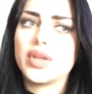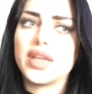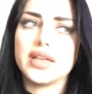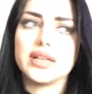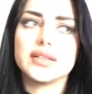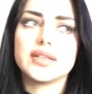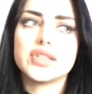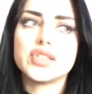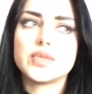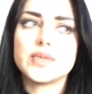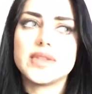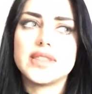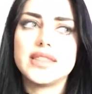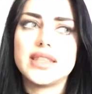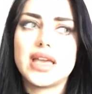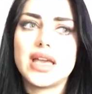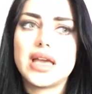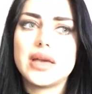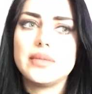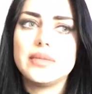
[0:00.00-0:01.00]
English with
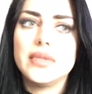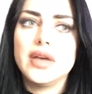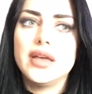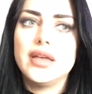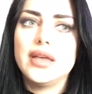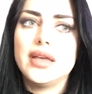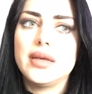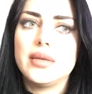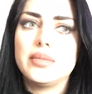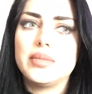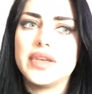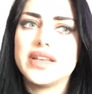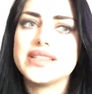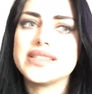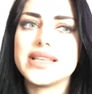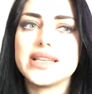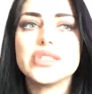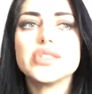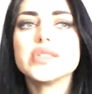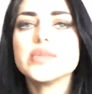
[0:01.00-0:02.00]
them because
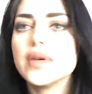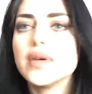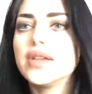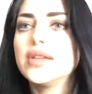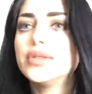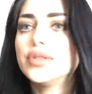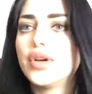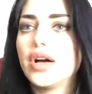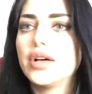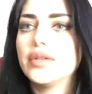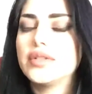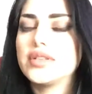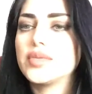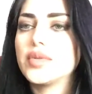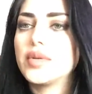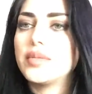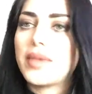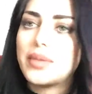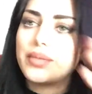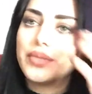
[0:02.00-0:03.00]
I just wanted to always
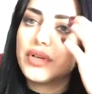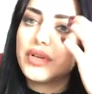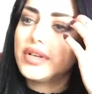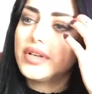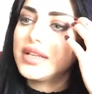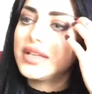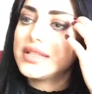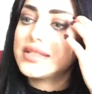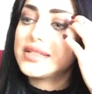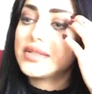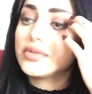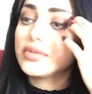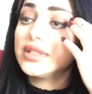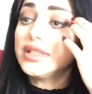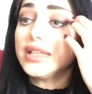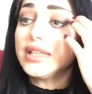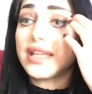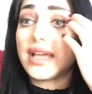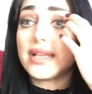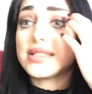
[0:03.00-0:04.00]
remember. It's a
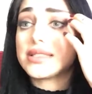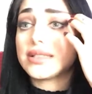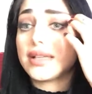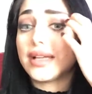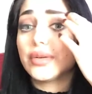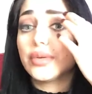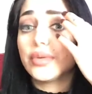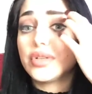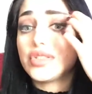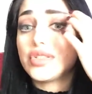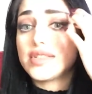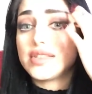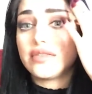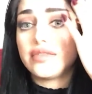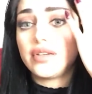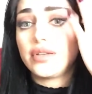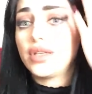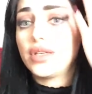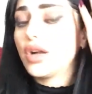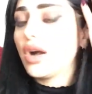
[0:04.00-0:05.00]
really nice language. It's a
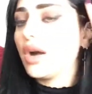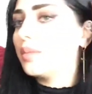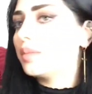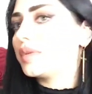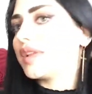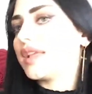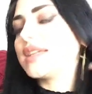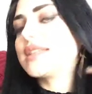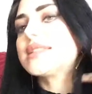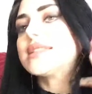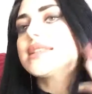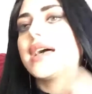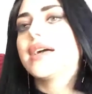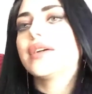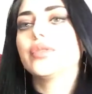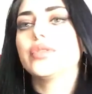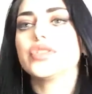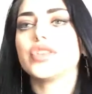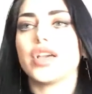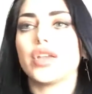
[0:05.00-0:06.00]
very complex
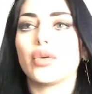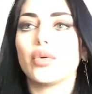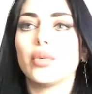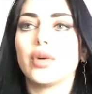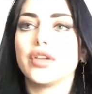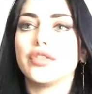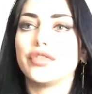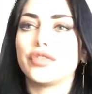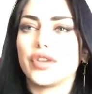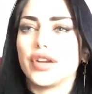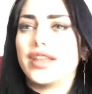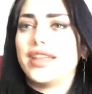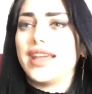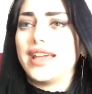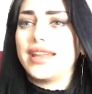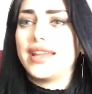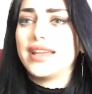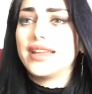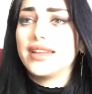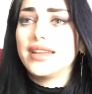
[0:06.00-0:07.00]
language. I don't want to
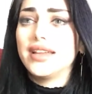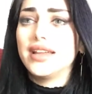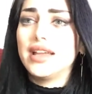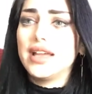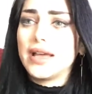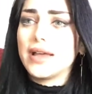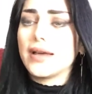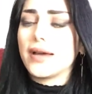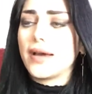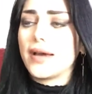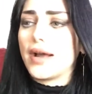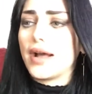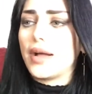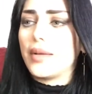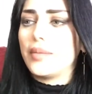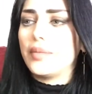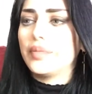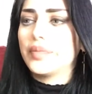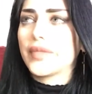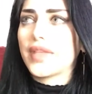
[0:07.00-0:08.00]
forget it.
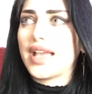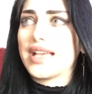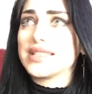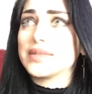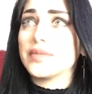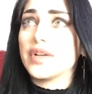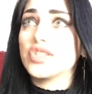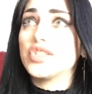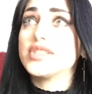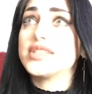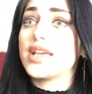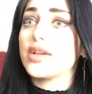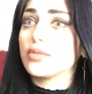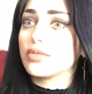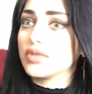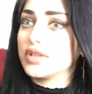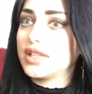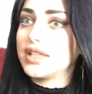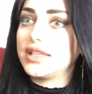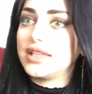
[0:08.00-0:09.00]
As much as I
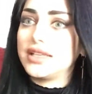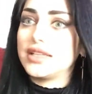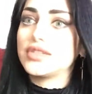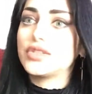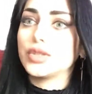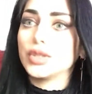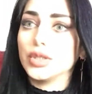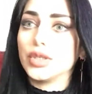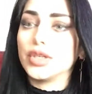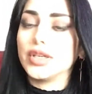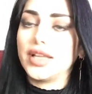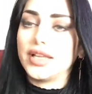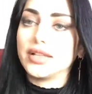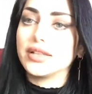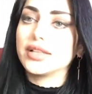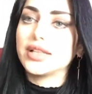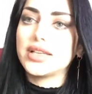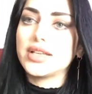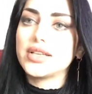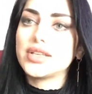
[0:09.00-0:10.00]
really needed to learn
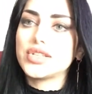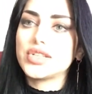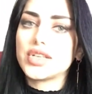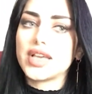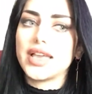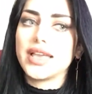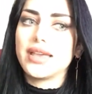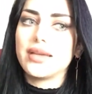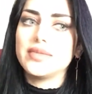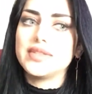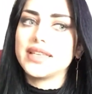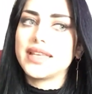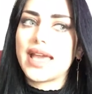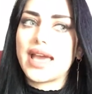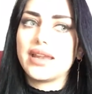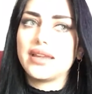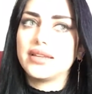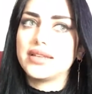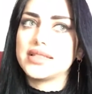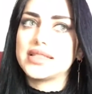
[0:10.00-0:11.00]
English, I came to
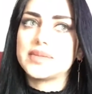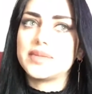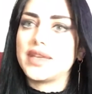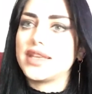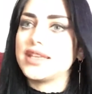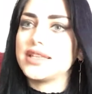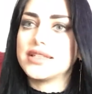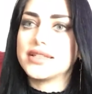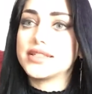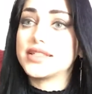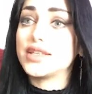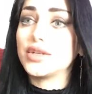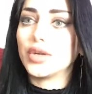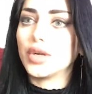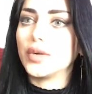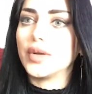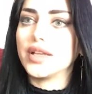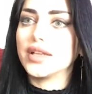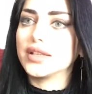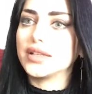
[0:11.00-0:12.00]
Canada speaking
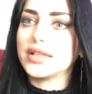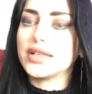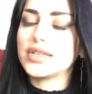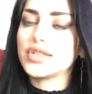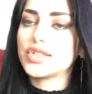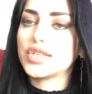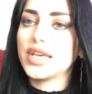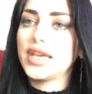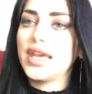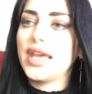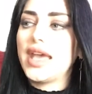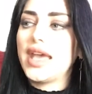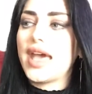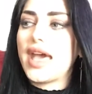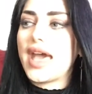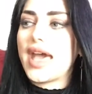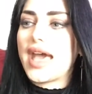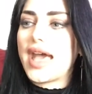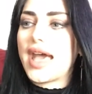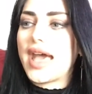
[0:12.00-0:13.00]
zero English,
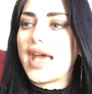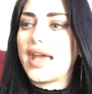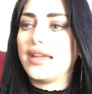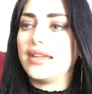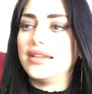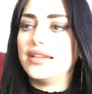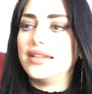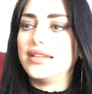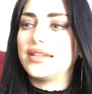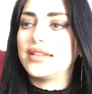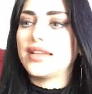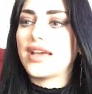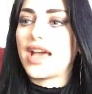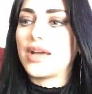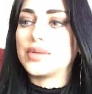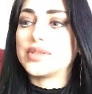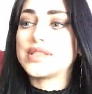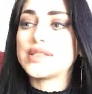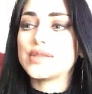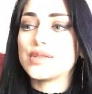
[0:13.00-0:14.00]
and I
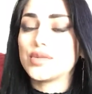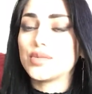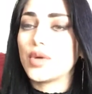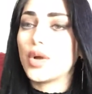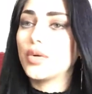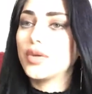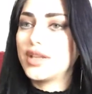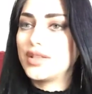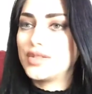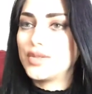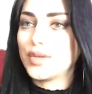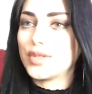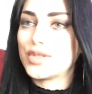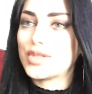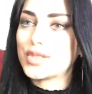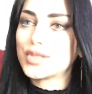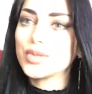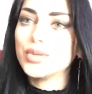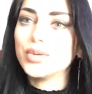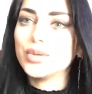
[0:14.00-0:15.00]
was thrown into a
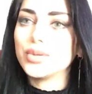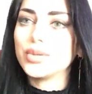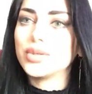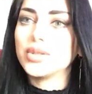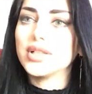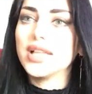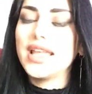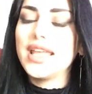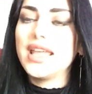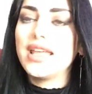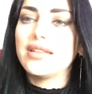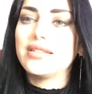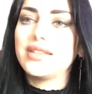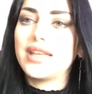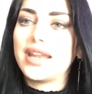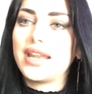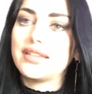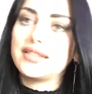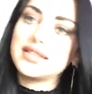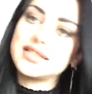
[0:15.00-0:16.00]
school
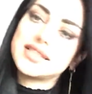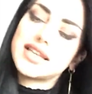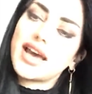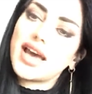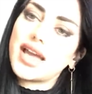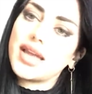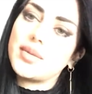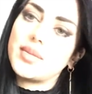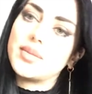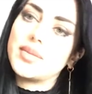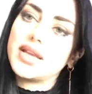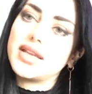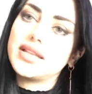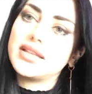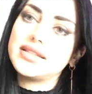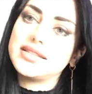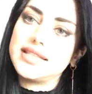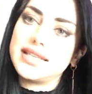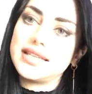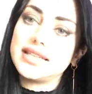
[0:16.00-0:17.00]
that at the time
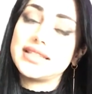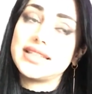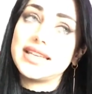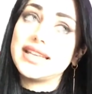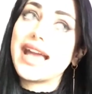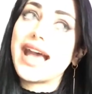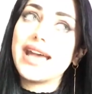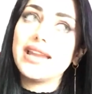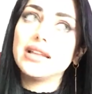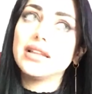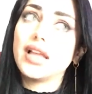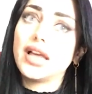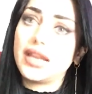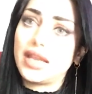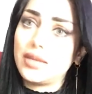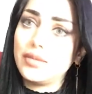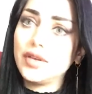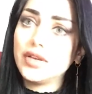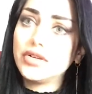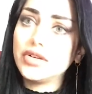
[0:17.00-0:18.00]
it had a lot of
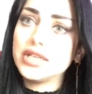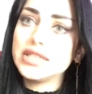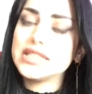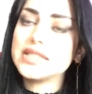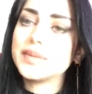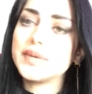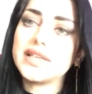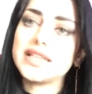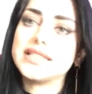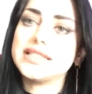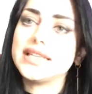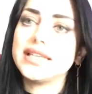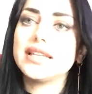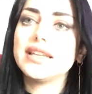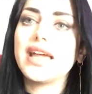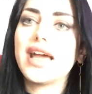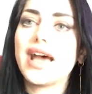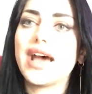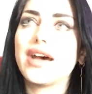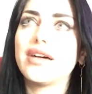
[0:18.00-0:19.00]
immigrants, but it didn't
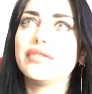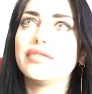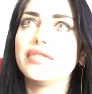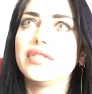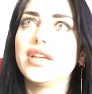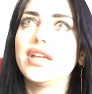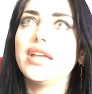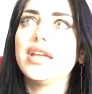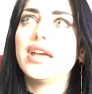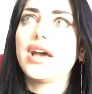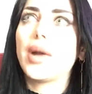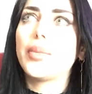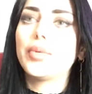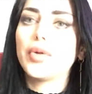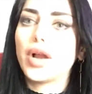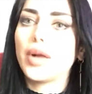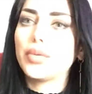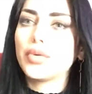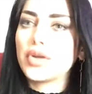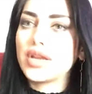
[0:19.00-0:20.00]
have a
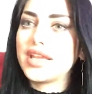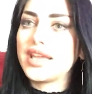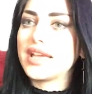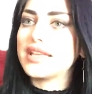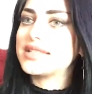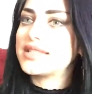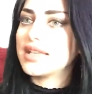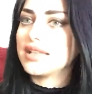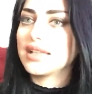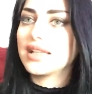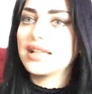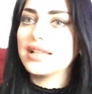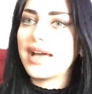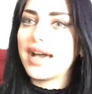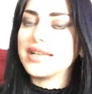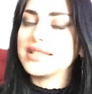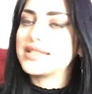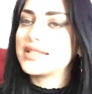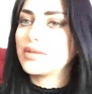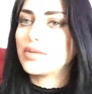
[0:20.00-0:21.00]
proper ESL
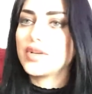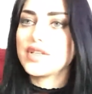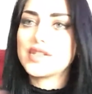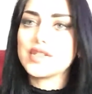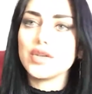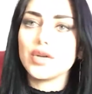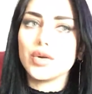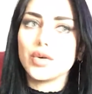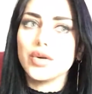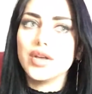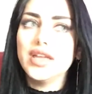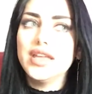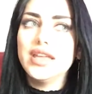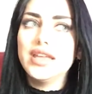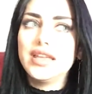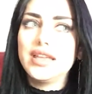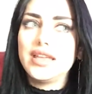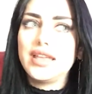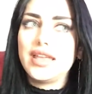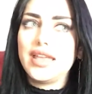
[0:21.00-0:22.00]
class. There was no
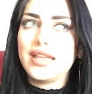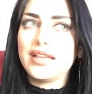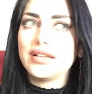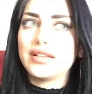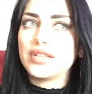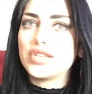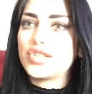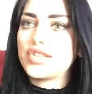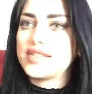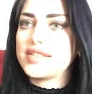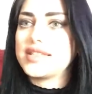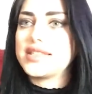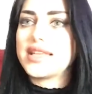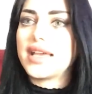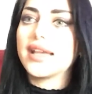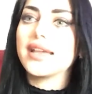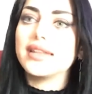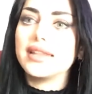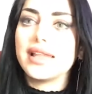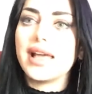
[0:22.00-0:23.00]
English as a
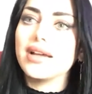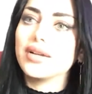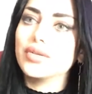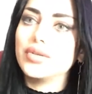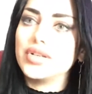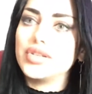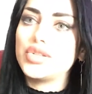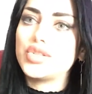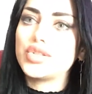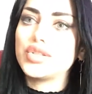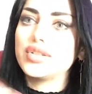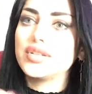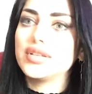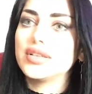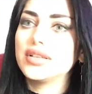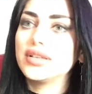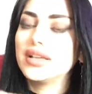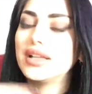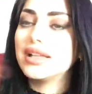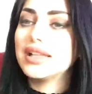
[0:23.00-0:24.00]
second language
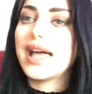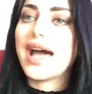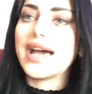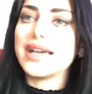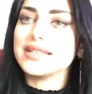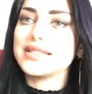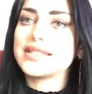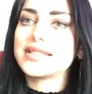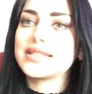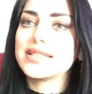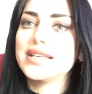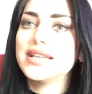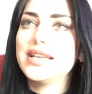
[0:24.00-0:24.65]
class